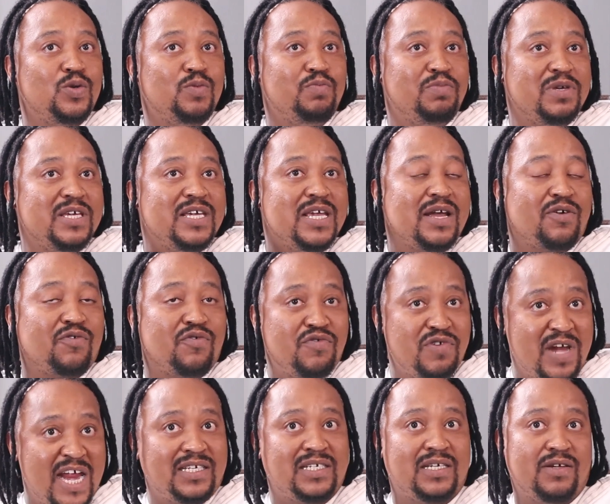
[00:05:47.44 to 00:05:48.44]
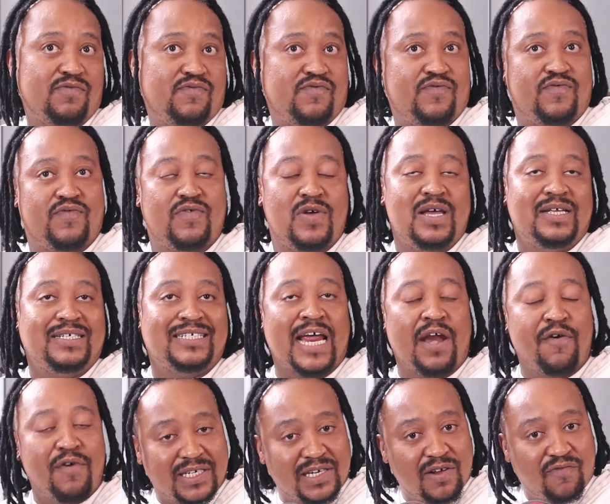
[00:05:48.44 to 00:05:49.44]
be a creative
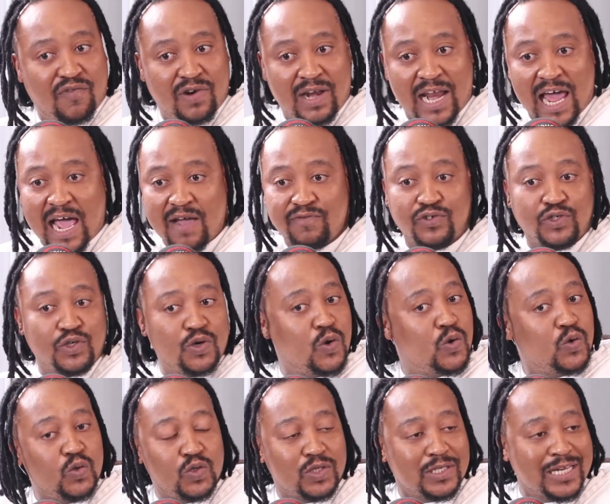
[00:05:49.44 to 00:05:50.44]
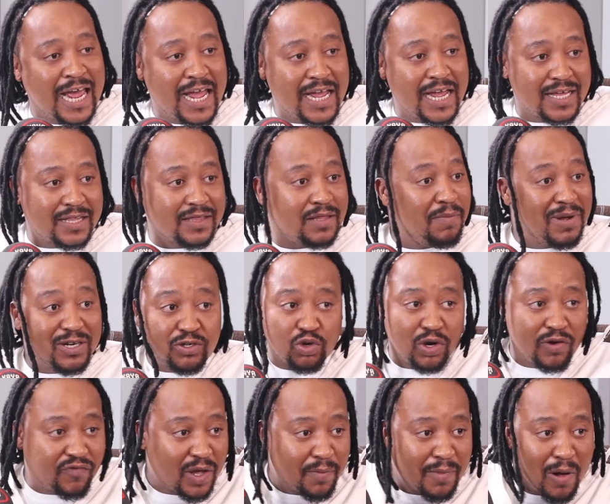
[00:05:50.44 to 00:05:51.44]
director for live shows like the Metro
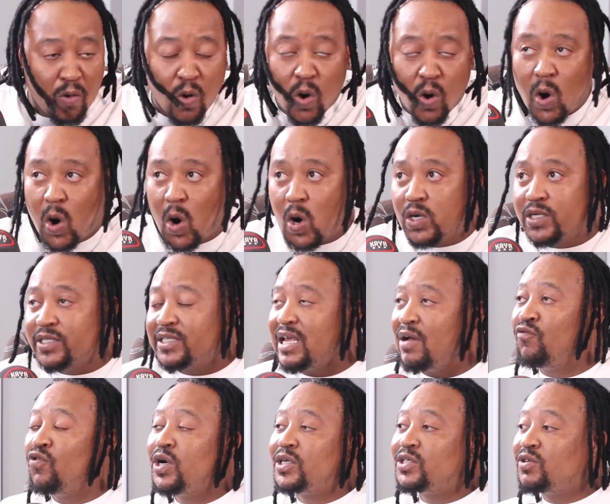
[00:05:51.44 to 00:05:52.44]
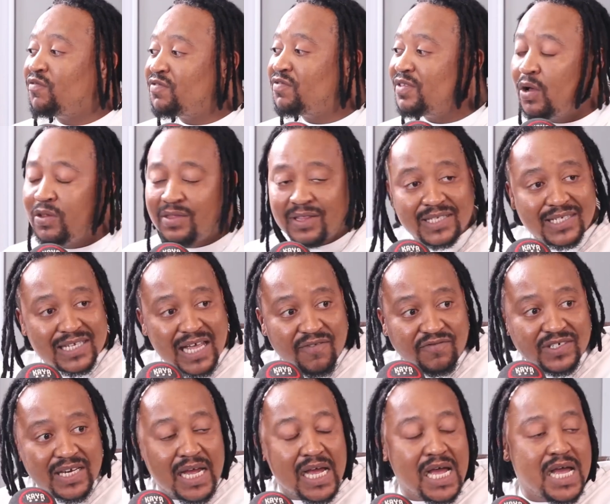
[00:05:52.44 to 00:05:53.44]
FM Awards. I've worked on the
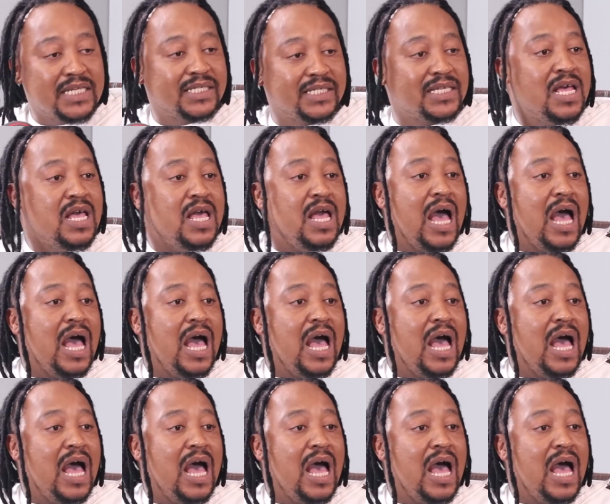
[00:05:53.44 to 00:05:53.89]
SAFTAs.